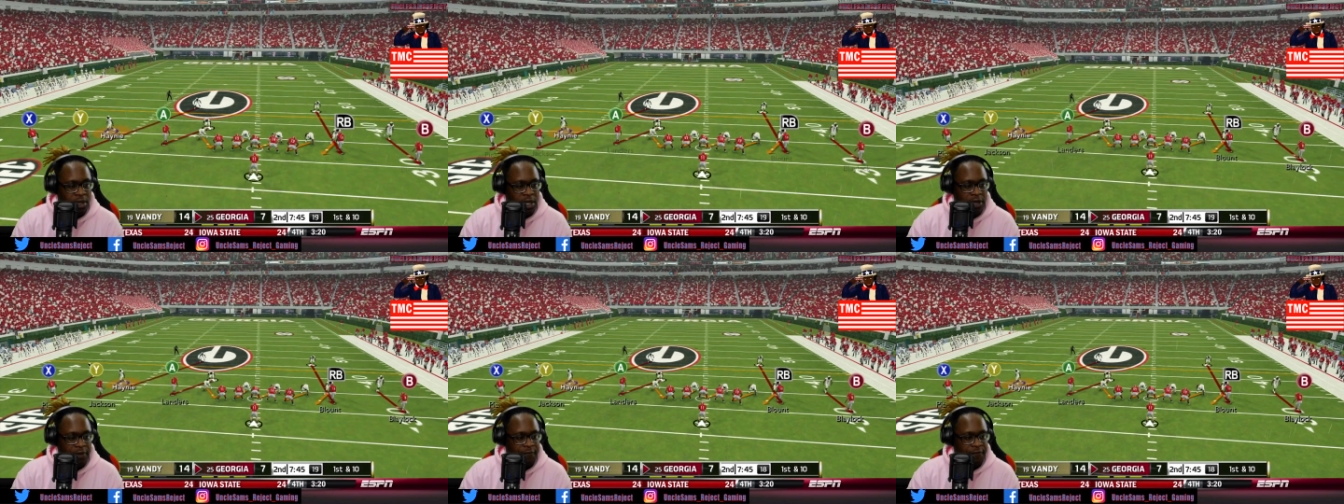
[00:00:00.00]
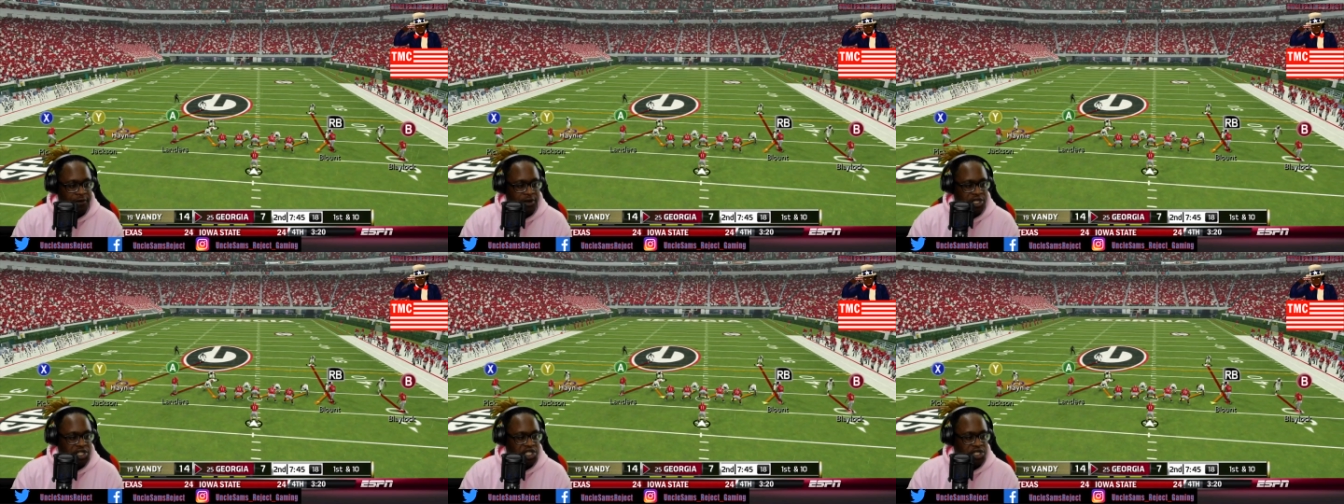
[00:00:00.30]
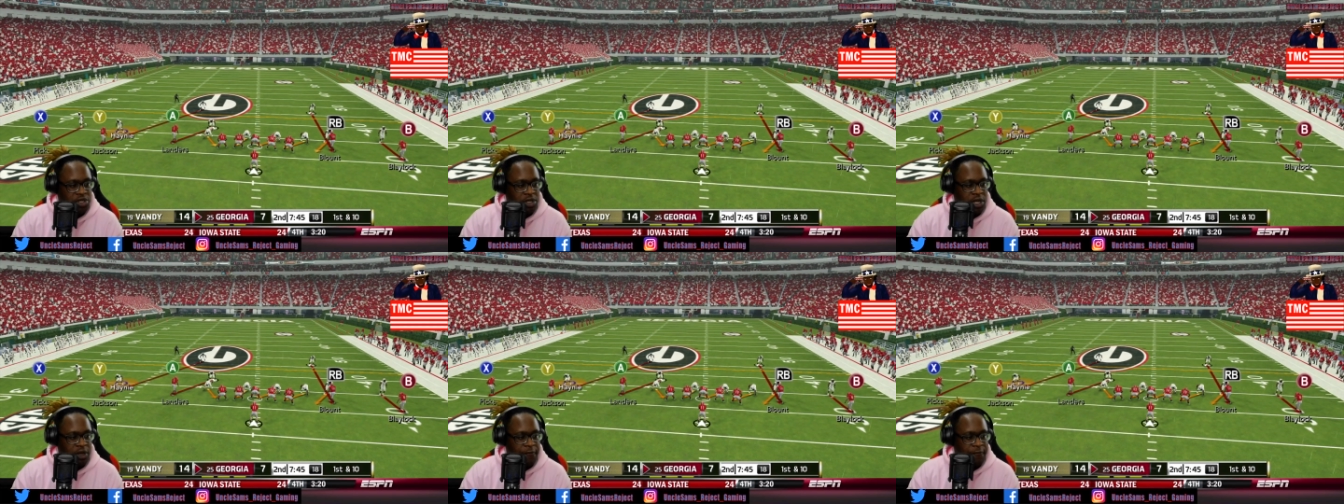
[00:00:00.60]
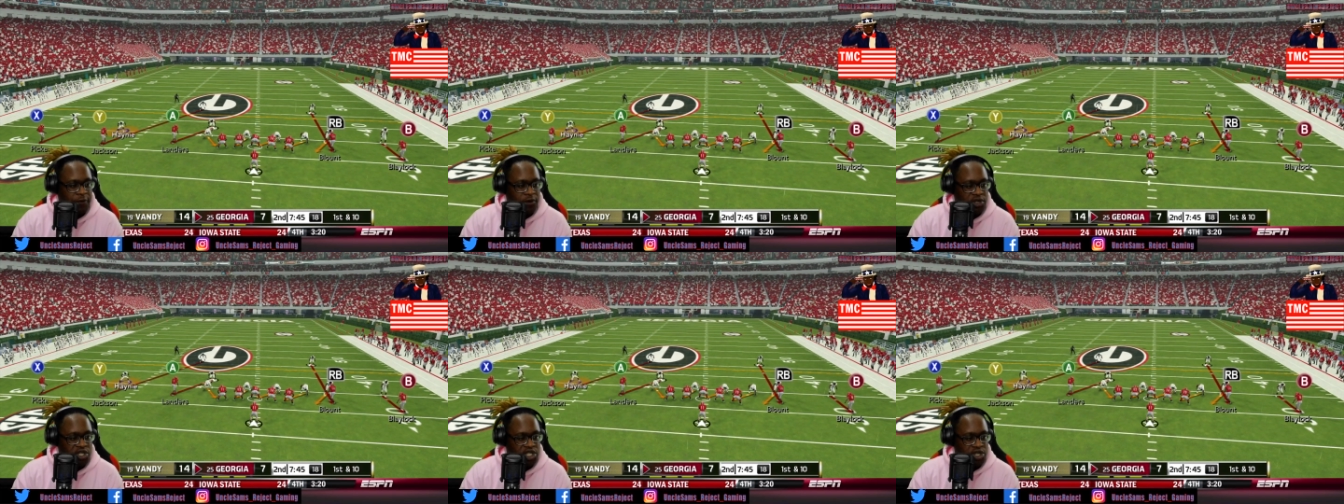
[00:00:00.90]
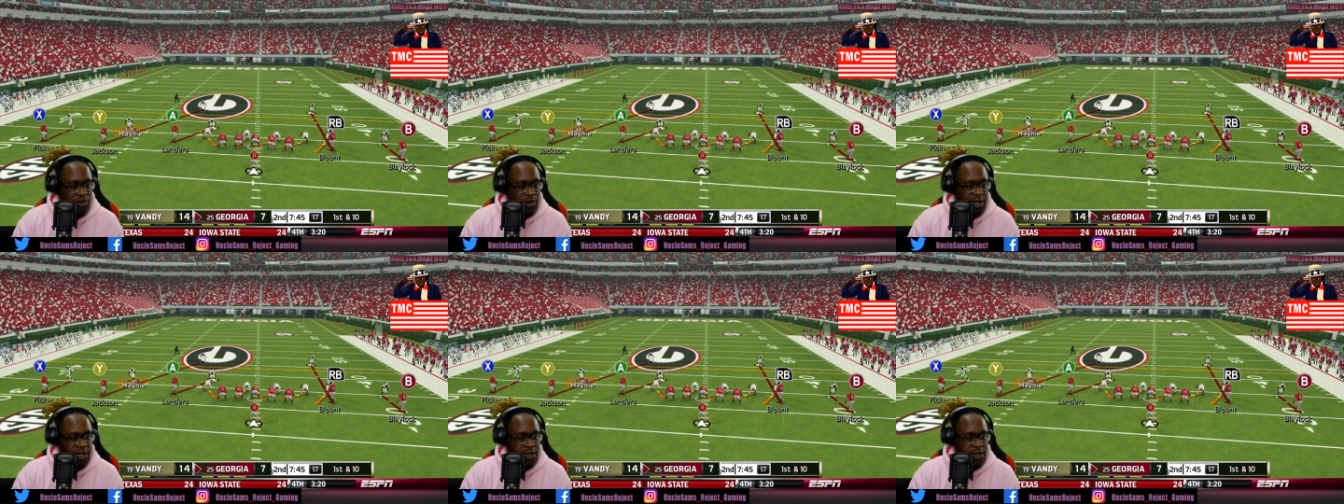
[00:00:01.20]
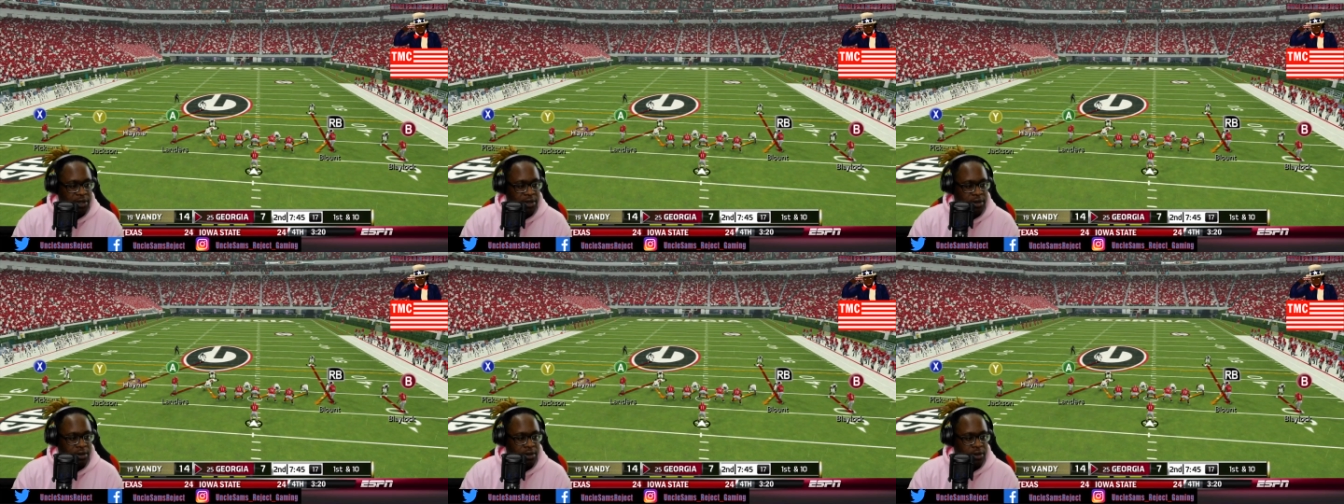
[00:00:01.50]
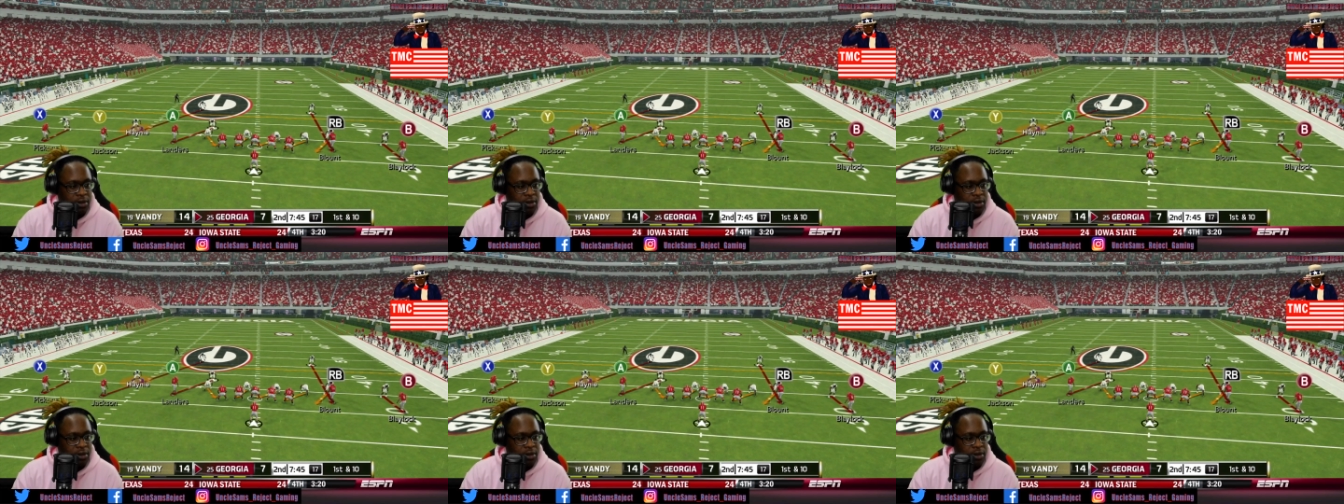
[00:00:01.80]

Looking for this. Looking for a screen.